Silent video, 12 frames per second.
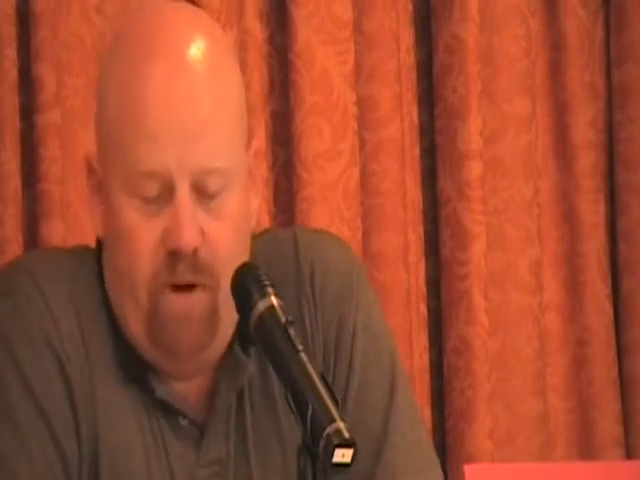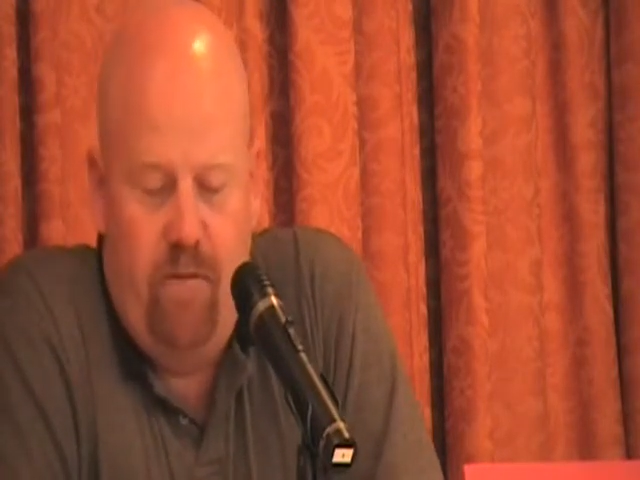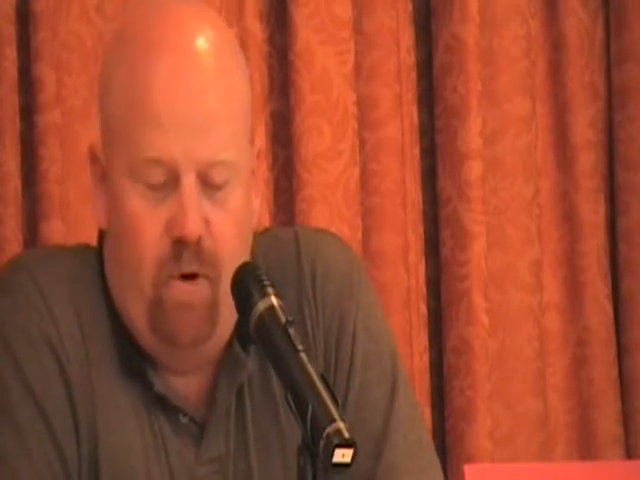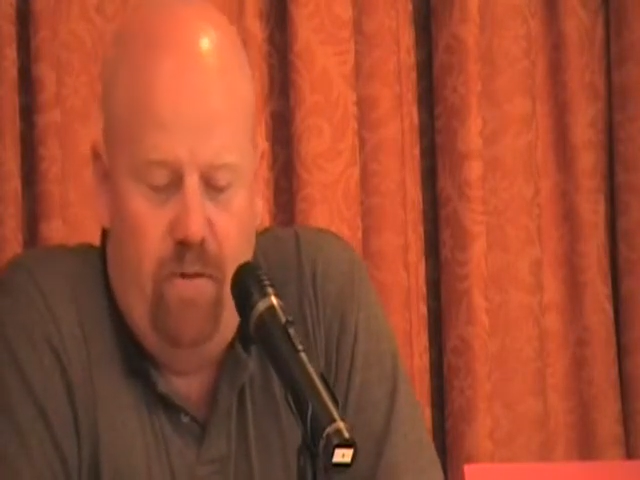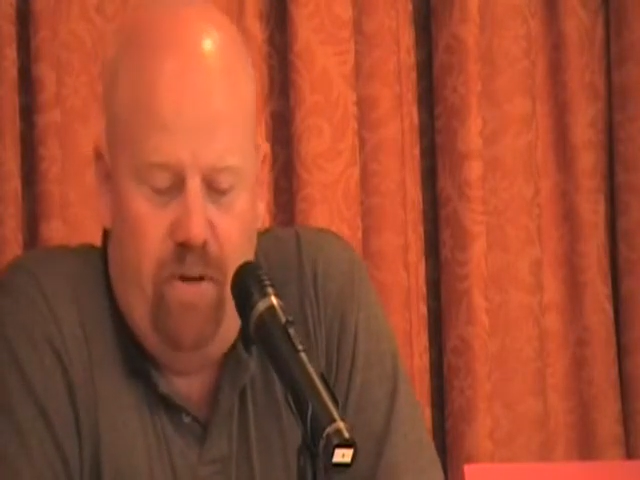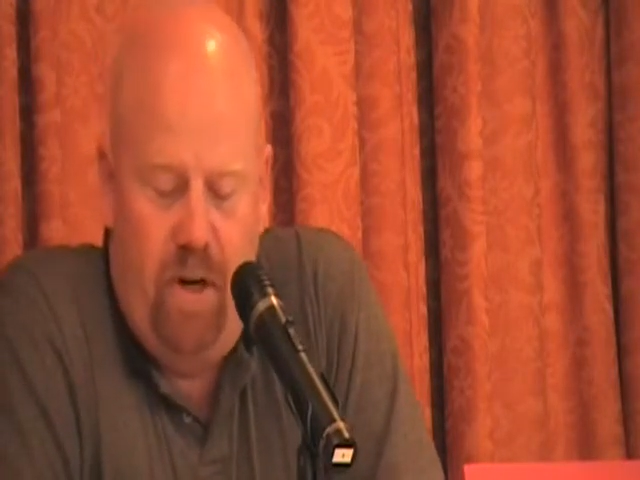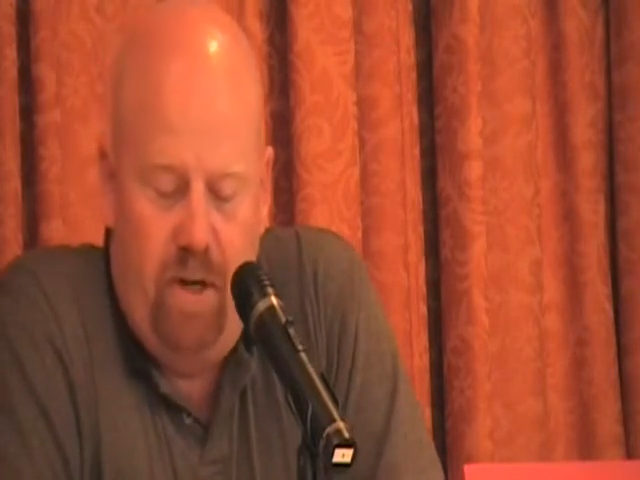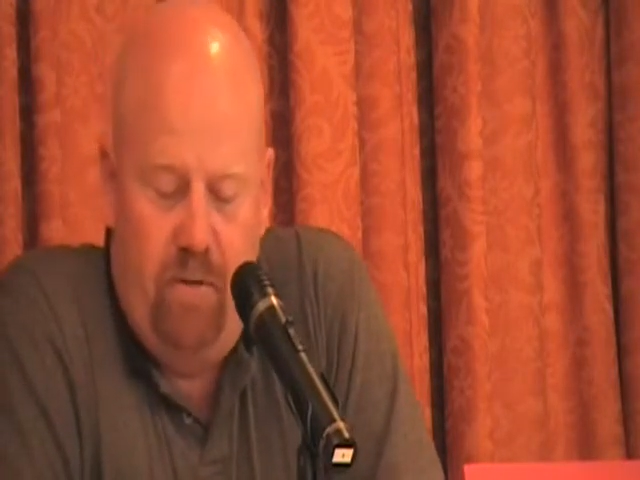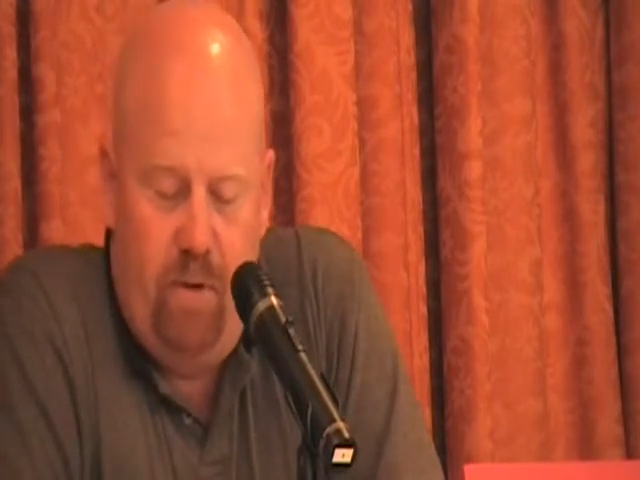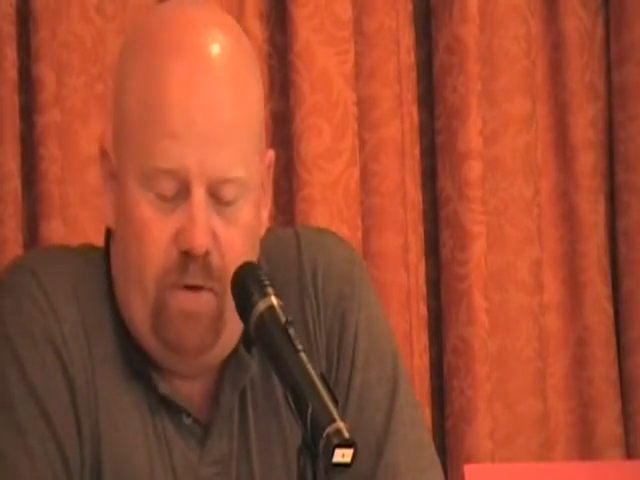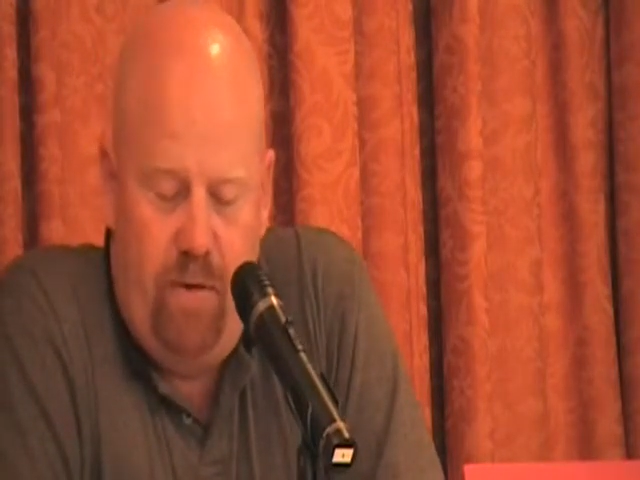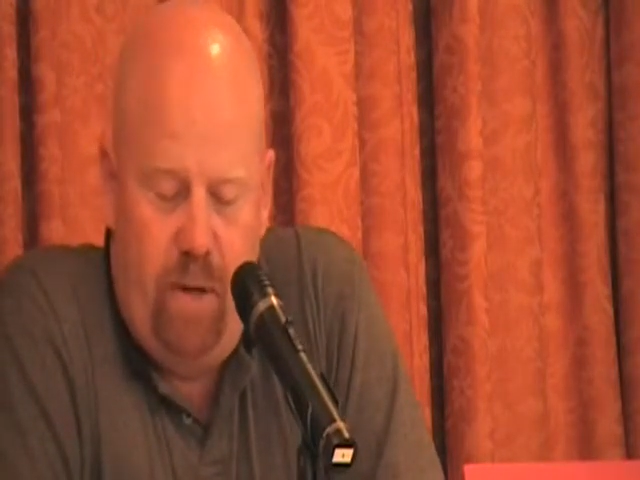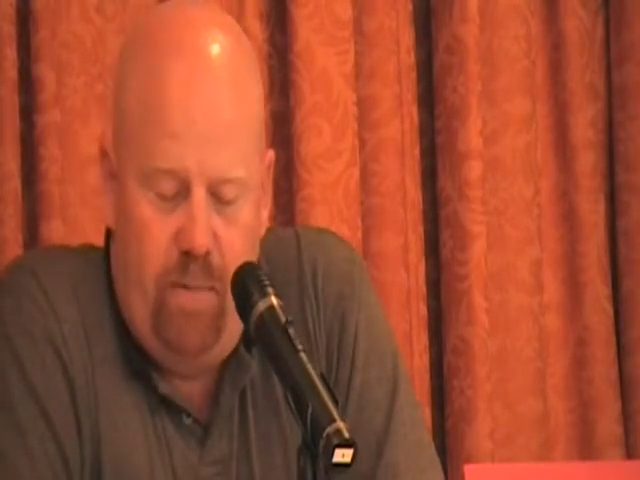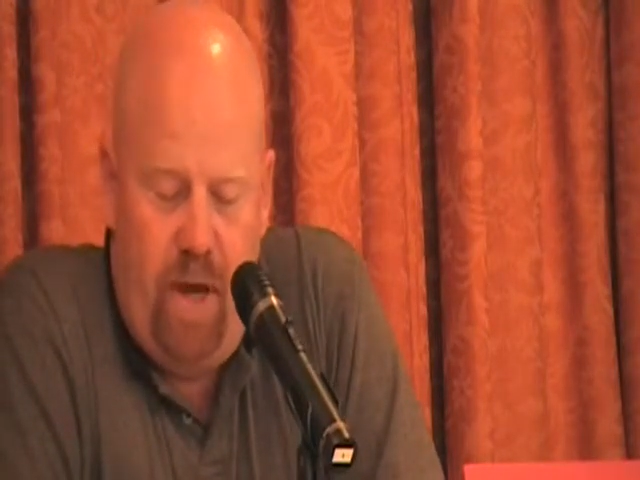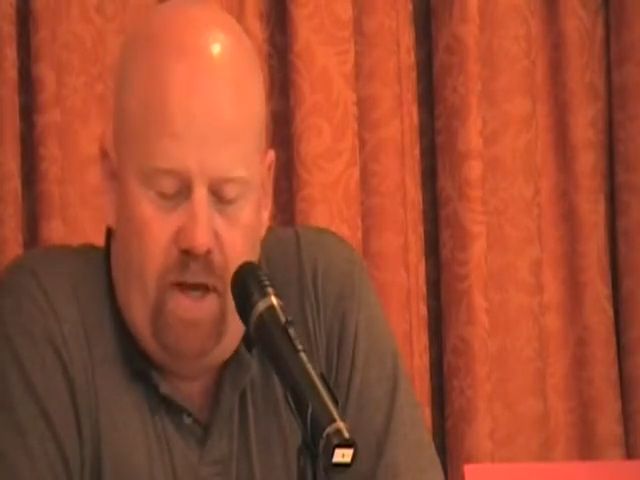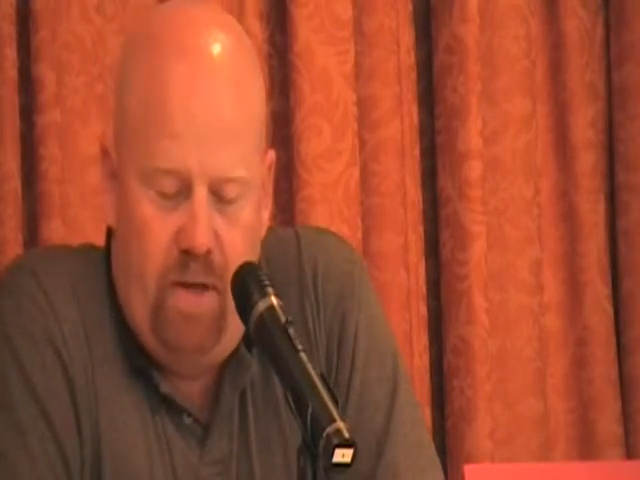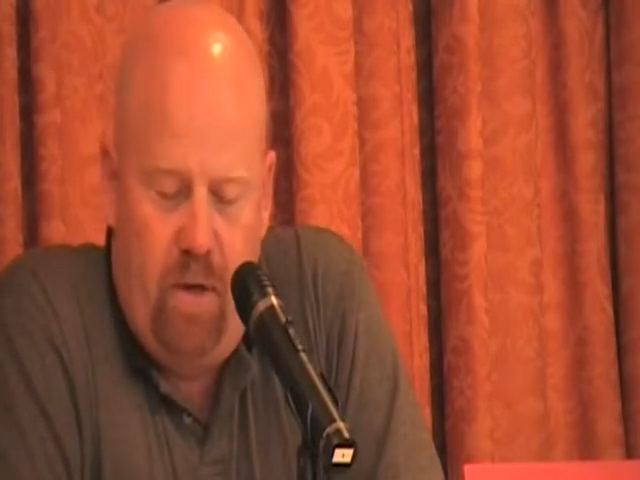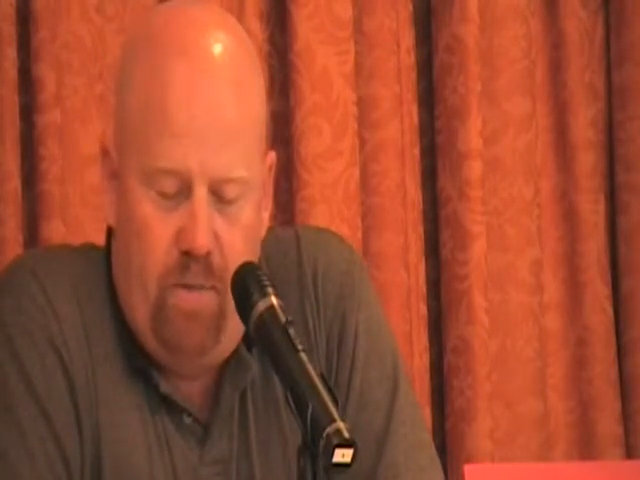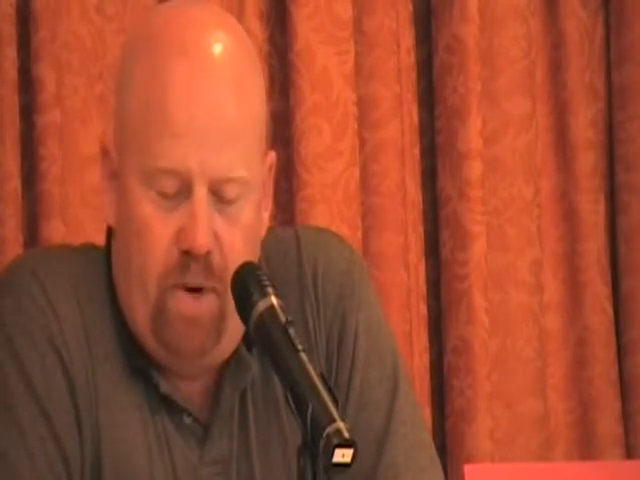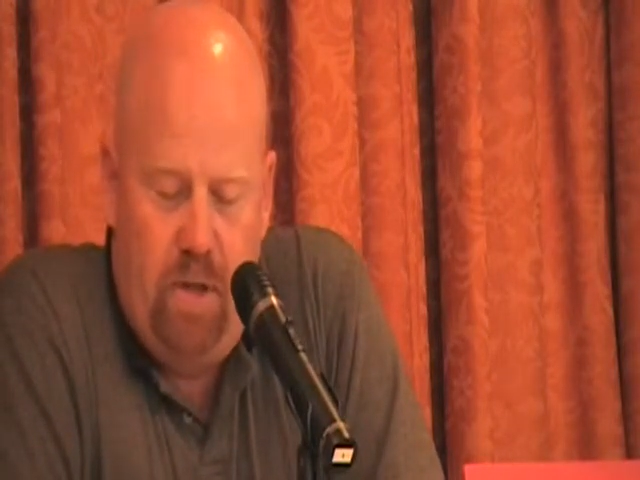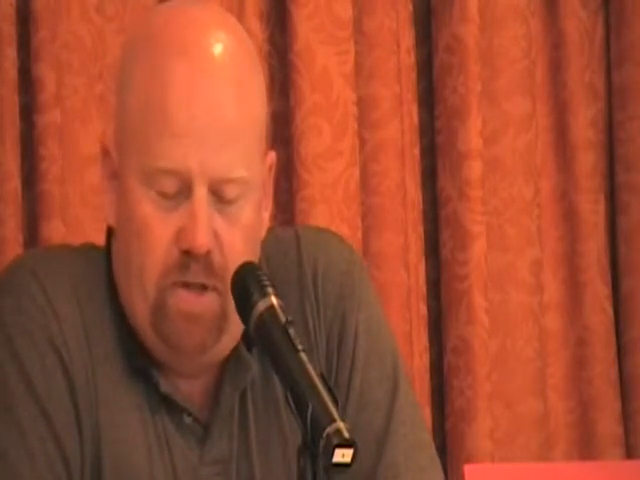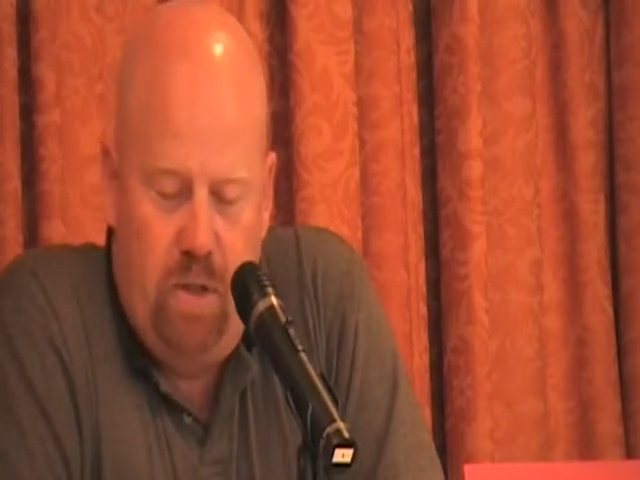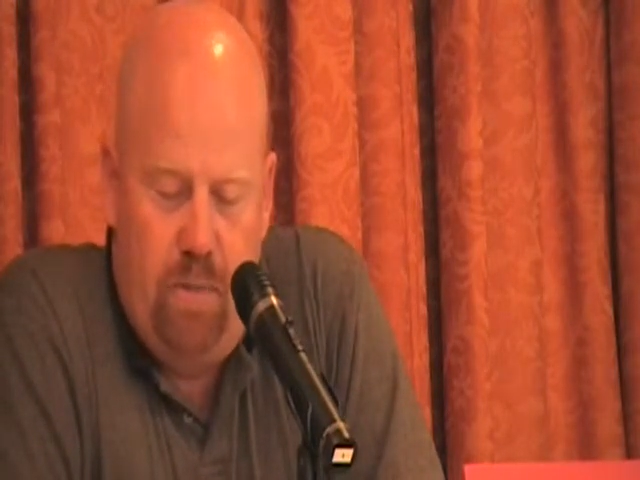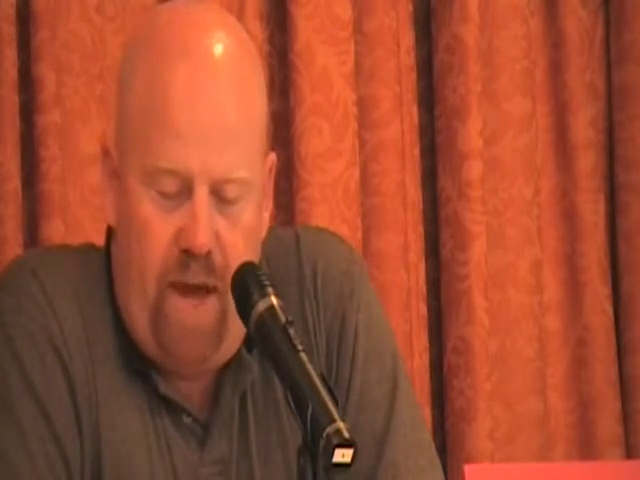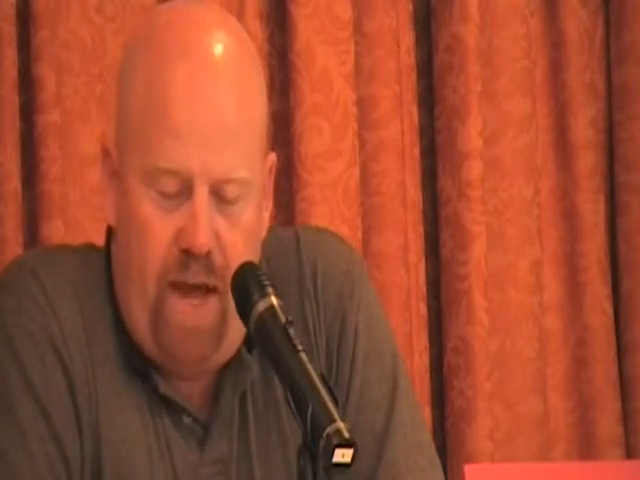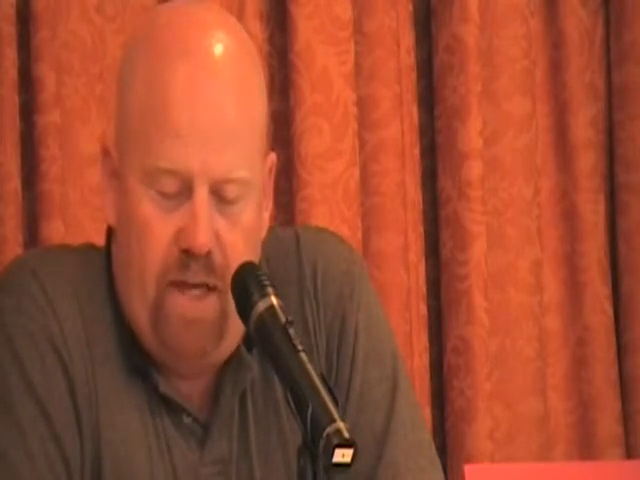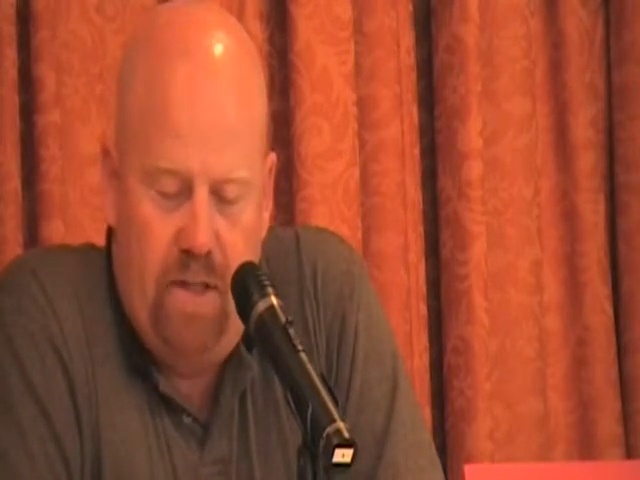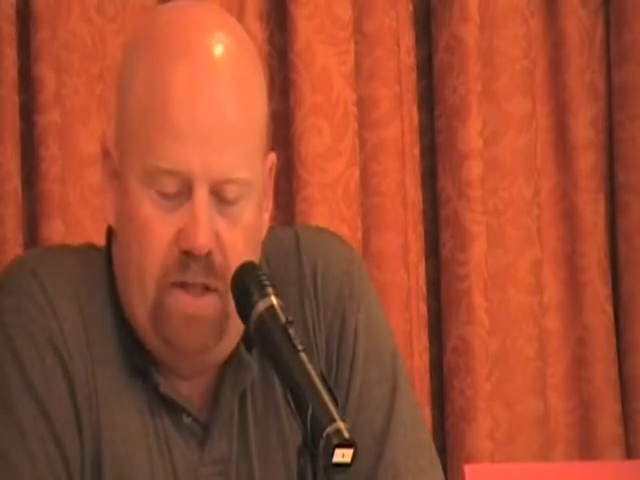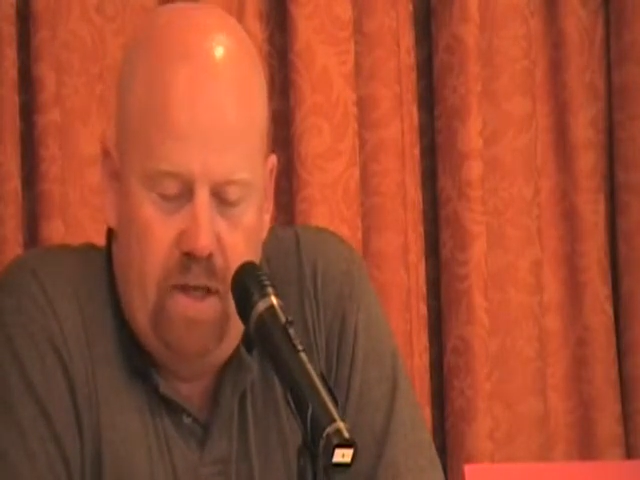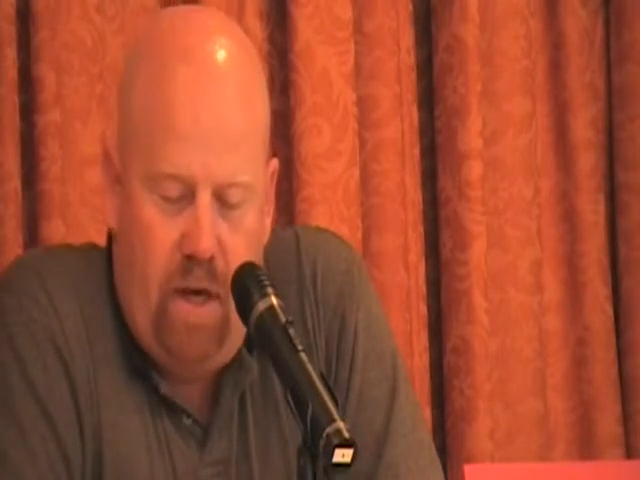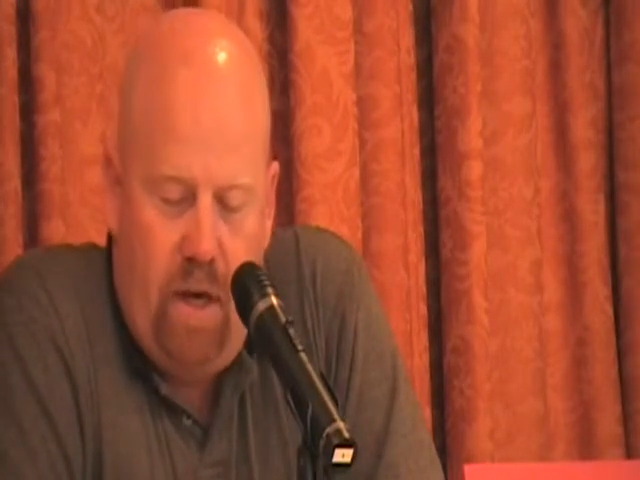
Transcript: forfeiting, forfeiting pay until the budget is passed.